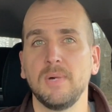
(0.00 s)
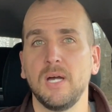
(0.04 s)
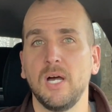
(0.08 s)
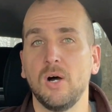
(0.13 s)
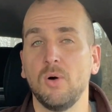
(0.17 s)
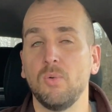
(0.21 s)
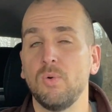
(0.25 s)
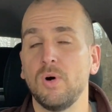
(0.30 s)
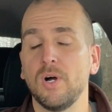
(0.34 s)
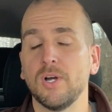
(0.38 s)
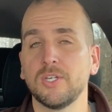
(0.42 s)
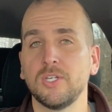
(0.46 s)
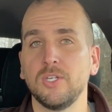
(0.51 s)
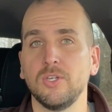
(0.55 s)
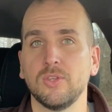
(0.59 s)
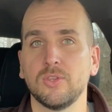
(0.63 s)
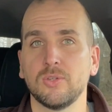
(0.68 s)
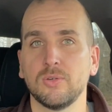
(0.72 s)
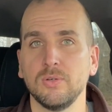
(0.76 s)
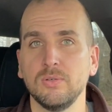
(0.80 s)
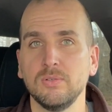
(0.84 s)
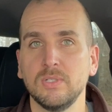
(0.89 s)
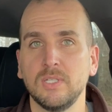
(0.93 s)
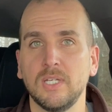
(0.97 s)
I'll walk you
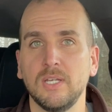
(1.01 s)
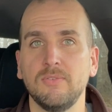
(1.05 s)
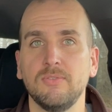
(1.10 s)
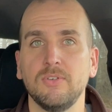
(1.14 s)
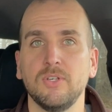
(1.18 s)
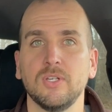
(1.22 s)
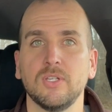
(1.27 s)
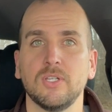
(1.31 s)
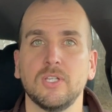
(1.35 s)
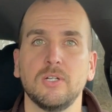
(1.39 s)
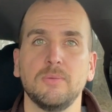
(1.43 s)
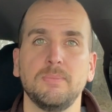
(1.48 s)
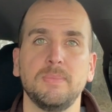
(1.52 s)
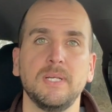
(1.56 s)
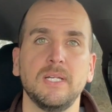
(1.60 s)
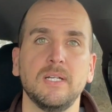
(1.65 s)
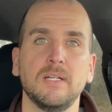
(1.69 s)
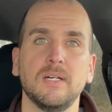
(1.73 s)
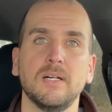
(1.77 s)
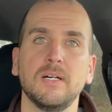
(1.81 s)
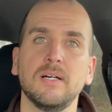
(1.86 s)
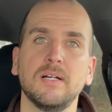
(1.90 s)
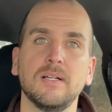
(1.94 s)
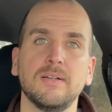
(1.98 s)
through, give you a little
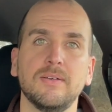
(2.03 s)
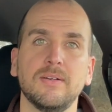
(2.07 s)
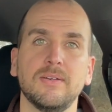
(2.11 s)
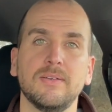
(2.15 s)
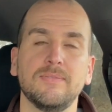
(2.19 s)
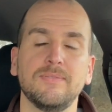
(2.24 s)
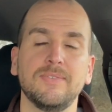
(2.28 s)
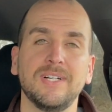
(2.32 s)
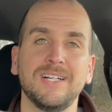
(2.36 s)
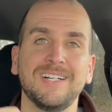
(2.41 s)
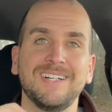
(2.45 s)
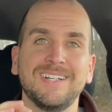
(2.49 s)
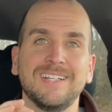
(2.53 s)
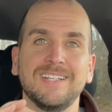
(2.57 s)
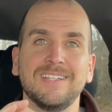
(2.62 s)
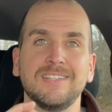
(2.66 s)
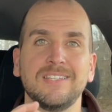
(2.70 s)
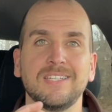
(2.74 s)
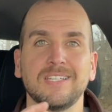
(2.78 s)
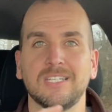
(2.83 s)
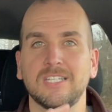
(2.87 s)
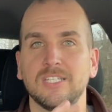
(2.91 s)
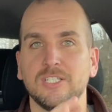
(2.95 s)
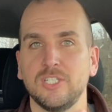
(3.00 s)
bit of
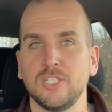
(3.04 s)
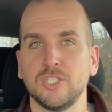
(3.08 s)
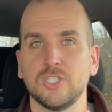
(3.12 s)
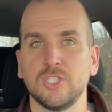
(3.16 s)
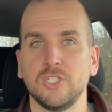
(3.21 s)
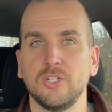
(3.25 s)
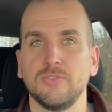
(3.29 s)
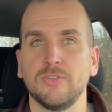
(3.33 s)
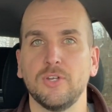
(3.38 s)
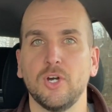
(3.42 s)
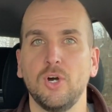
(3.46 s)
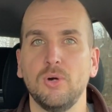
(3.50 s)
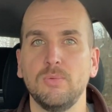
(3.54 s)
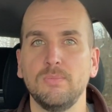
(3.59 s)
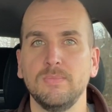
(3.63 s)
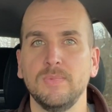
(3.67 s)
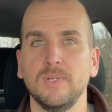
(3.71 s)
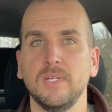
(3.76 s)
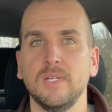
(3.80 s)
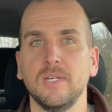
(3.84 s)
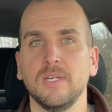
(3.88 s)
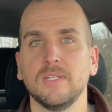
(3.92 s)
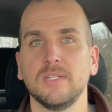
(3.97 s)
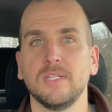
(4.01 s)
the condition of the home,
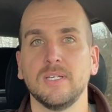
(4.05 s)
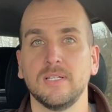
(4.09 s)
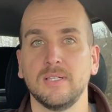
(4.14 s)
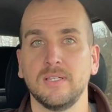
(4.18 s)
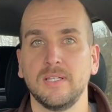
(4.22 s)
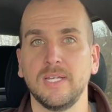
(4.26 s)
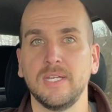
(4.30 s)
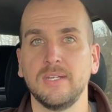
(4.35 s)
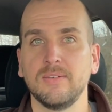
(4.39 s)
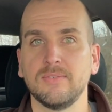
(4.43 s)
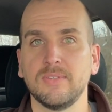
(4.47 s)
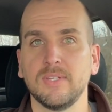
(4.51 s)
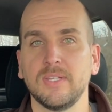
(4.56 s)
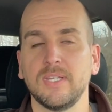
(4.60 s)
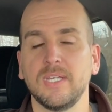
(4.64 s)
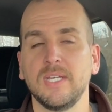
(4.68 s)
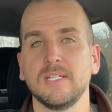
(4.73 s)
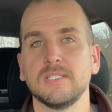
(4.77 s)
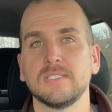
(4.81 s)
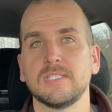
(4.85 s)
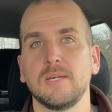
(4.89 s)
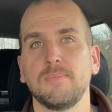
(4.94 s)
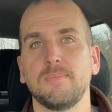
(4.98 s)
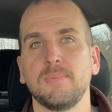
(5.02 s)
the lay of the
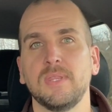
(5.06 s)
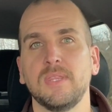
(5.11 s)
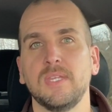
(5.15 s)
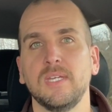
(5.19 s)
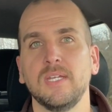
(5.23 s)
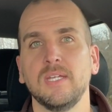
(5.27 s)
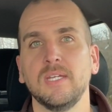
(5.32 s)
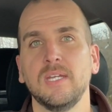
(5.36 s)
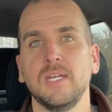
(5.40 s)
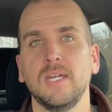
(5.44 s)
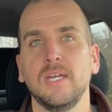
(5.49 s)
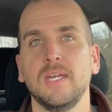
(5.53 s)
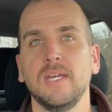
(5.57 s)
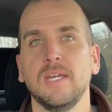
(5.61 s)
land type of thing,